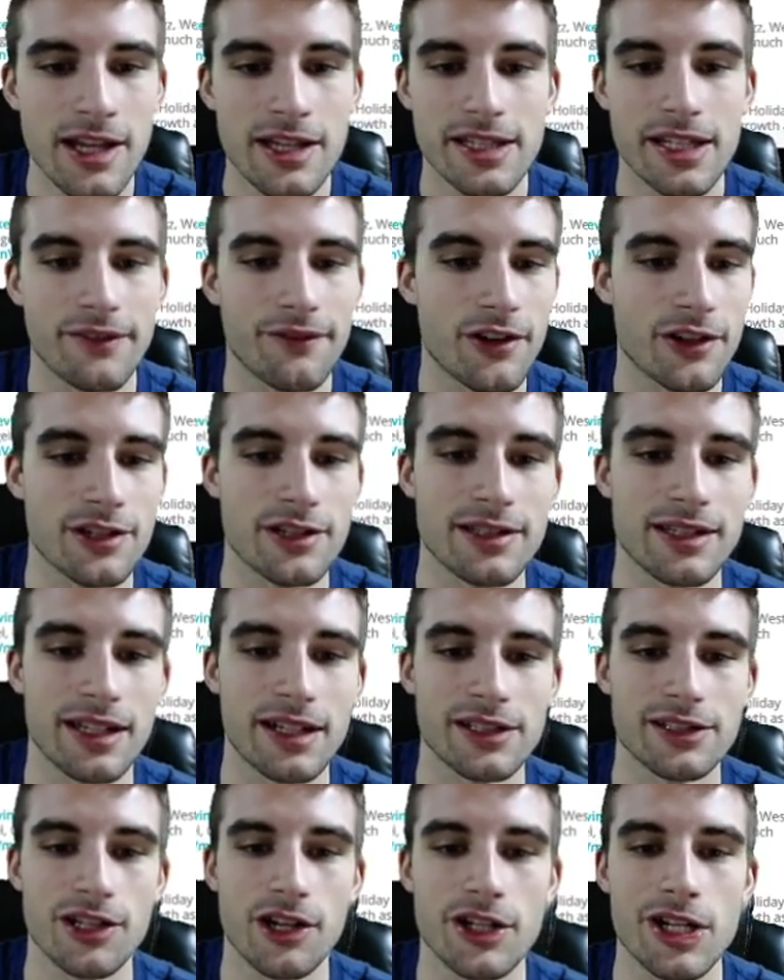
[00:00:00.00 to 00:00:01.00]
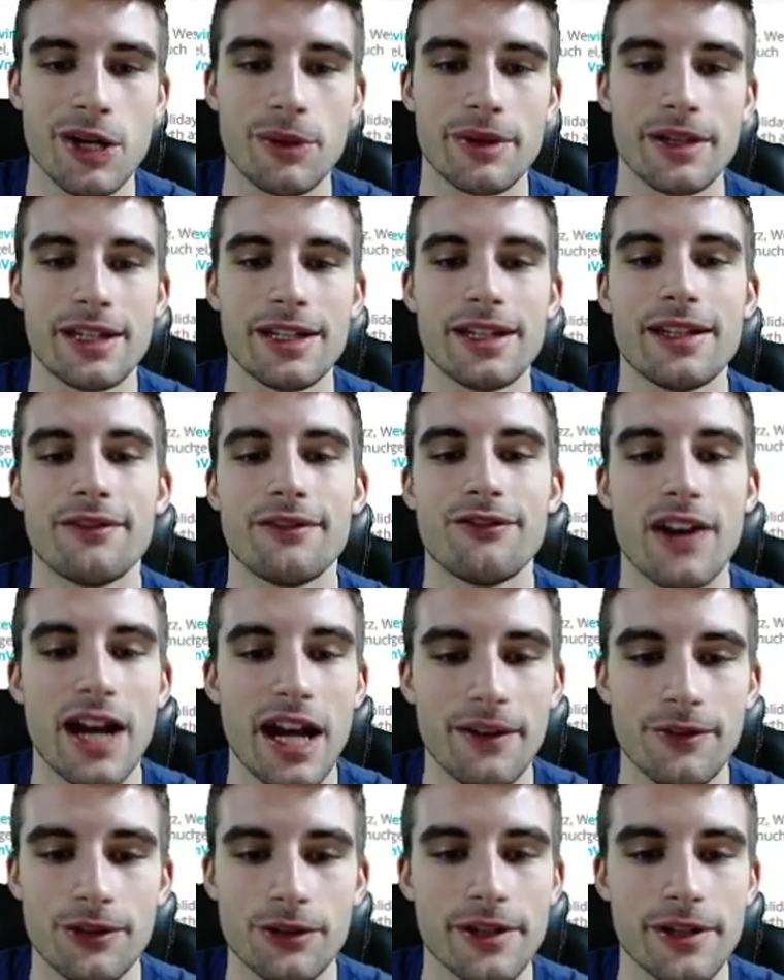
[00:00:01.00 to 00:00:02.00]
Then versus San Antonio, he hit
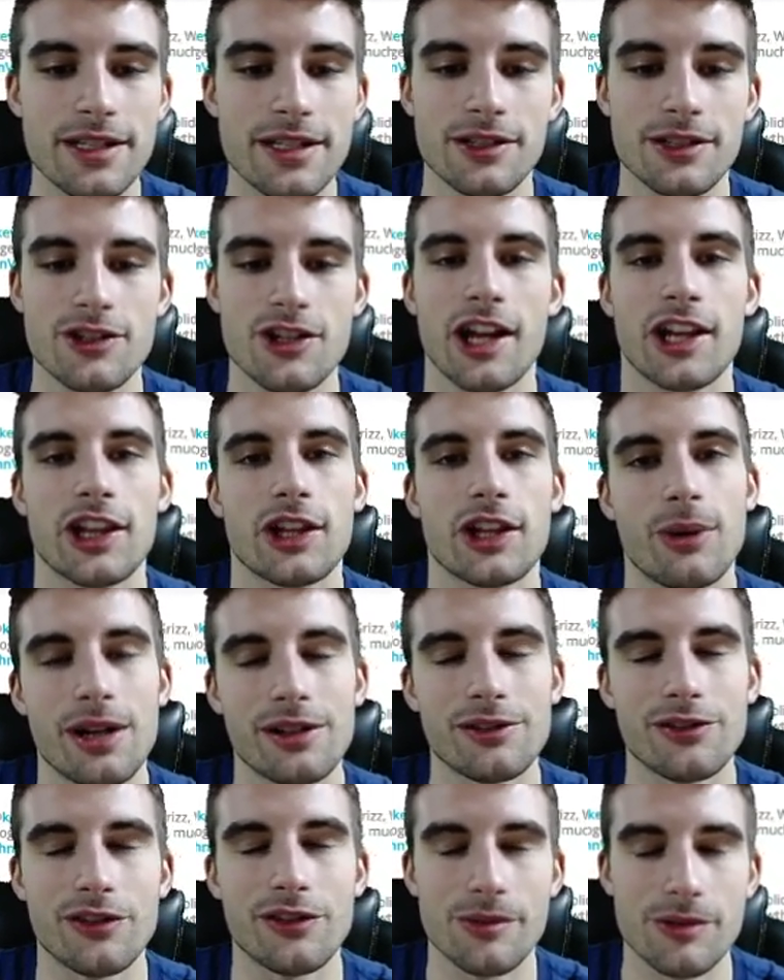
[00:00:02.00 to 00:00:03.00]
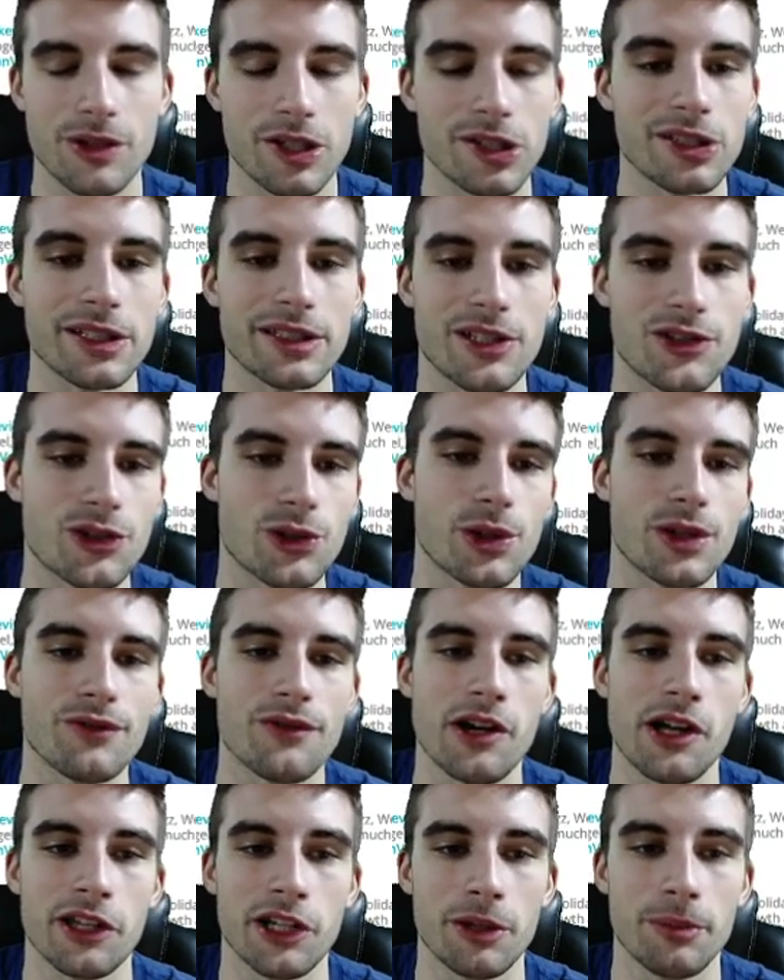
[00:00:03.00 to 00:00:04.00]
5 threes and shot 12 of them. So I do like the shooting
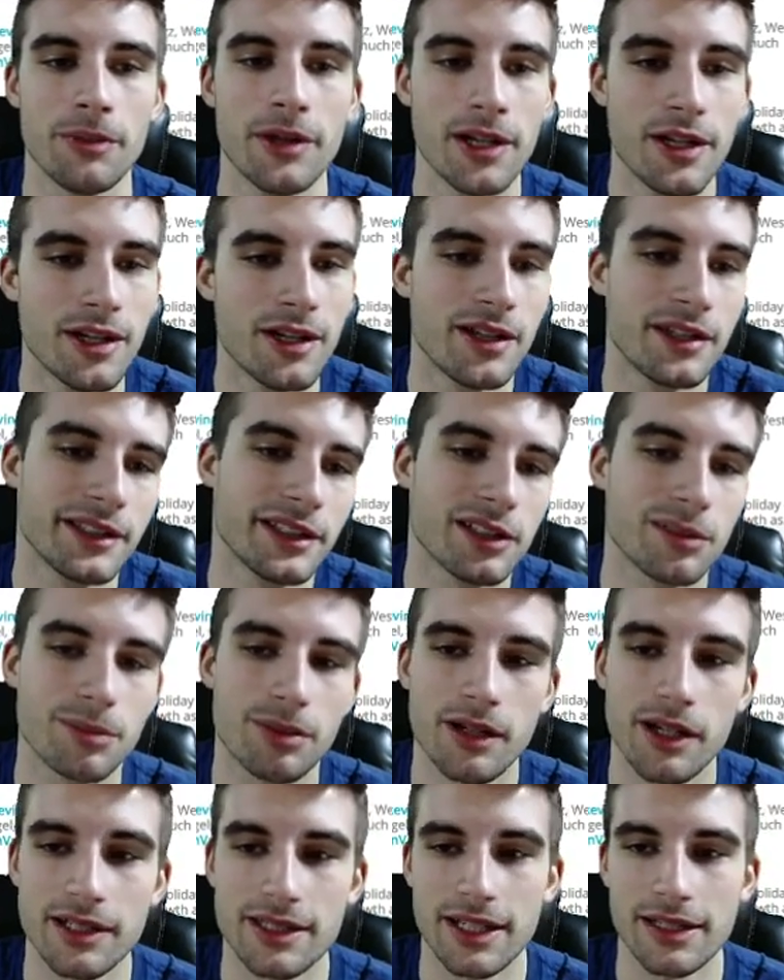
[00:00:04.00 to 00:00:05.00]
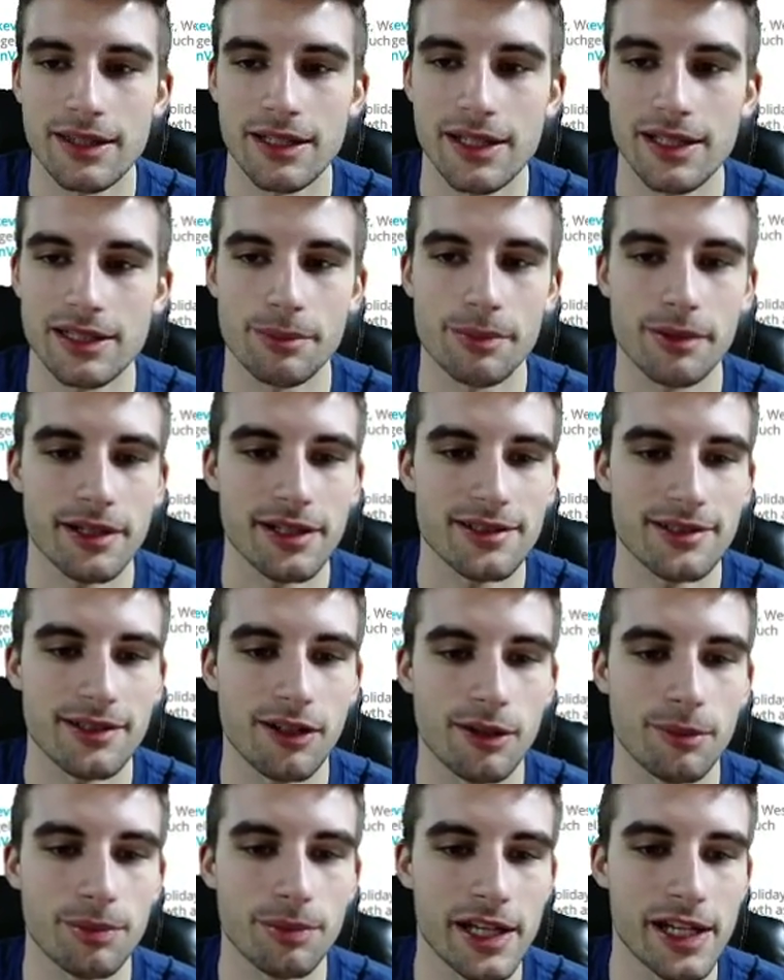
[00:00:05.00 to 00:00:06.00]
volume. Dylan Brooks, I think, is a pretty
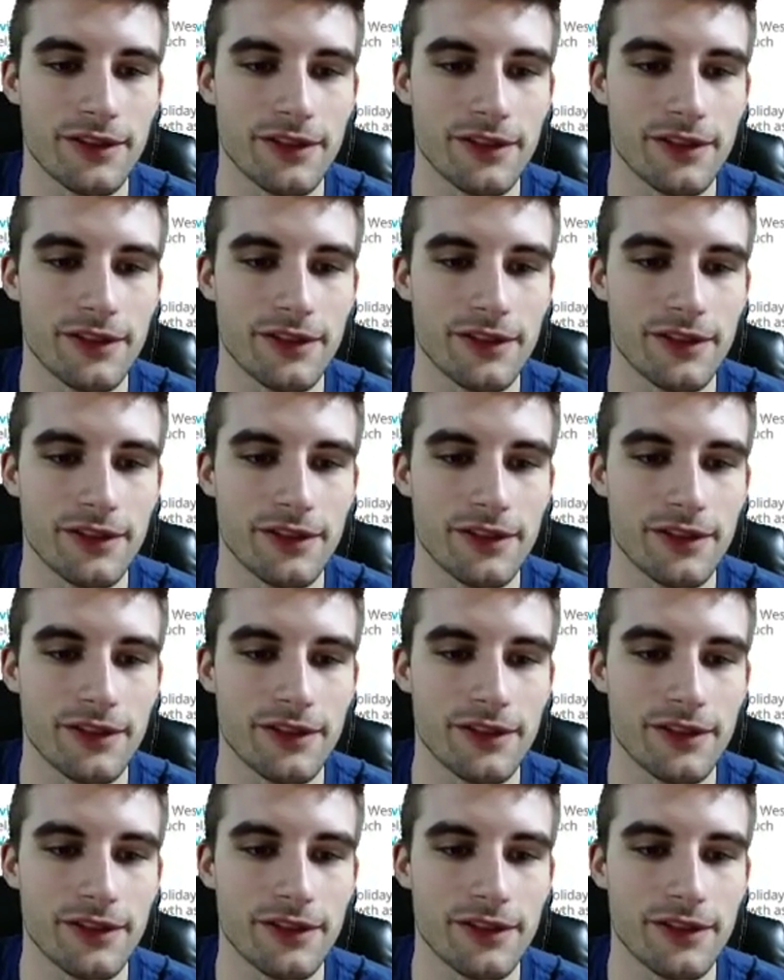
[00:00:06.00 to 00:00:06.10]
solid play